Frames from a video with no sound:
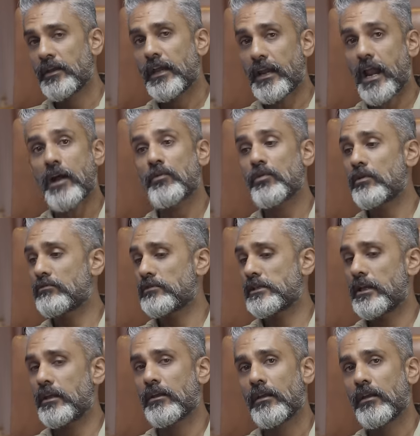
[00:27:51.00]
And I would
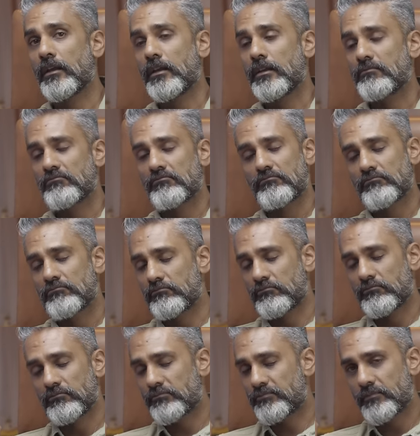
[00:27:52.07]
say,
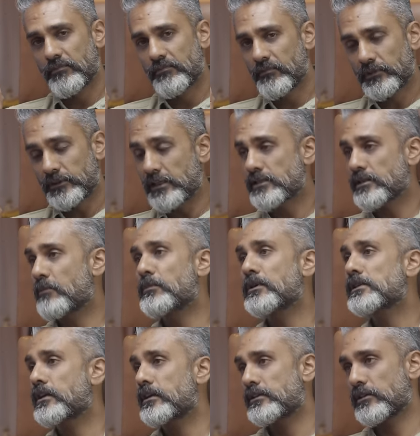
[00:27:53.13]
since
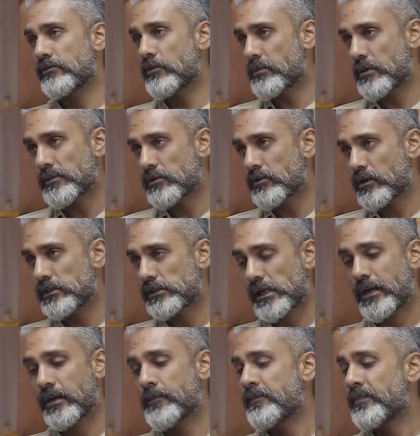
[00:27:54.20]
numbers are easier for people to
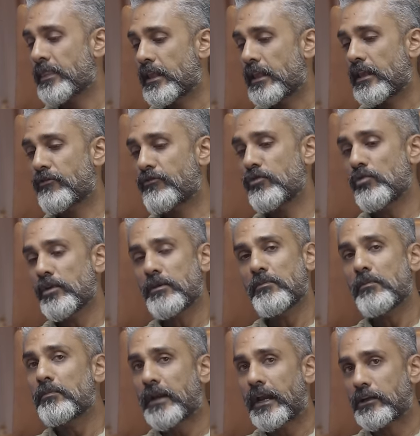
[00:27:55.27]
understand, if you
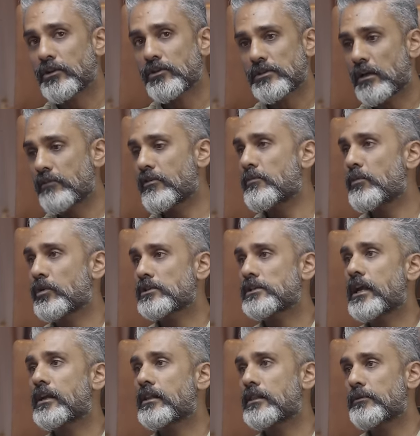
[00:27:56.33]
can get yourself a
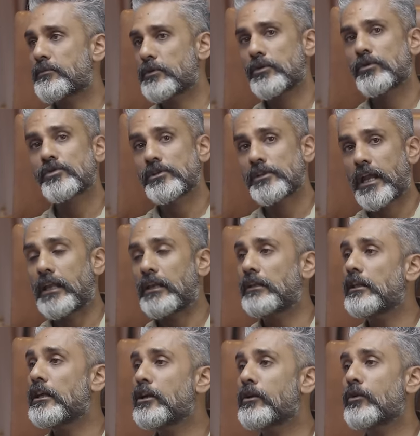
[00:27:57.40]
motorcycle that produces
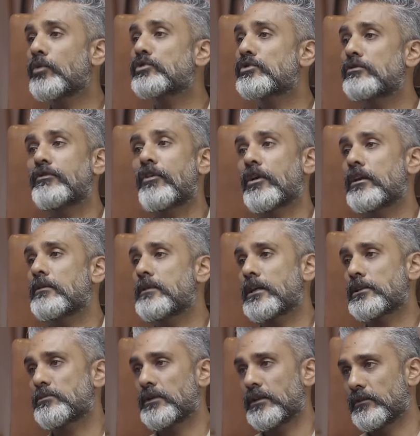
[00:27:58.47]
anything close to 40
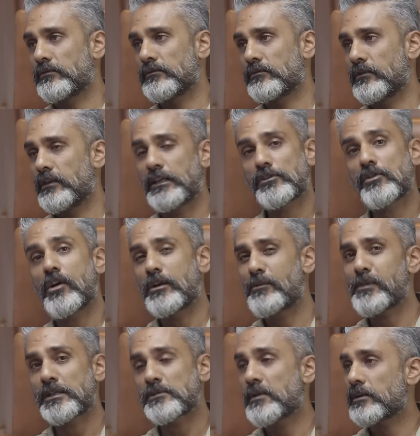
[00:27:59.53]
bhp, let's call
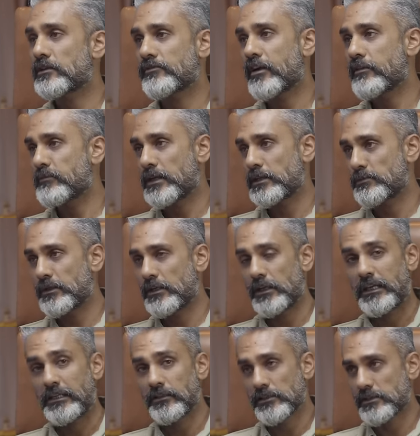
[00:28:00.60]
it plus minus 5 bhp
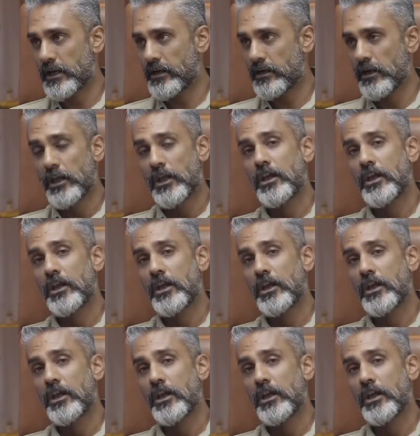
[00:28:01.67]
either side,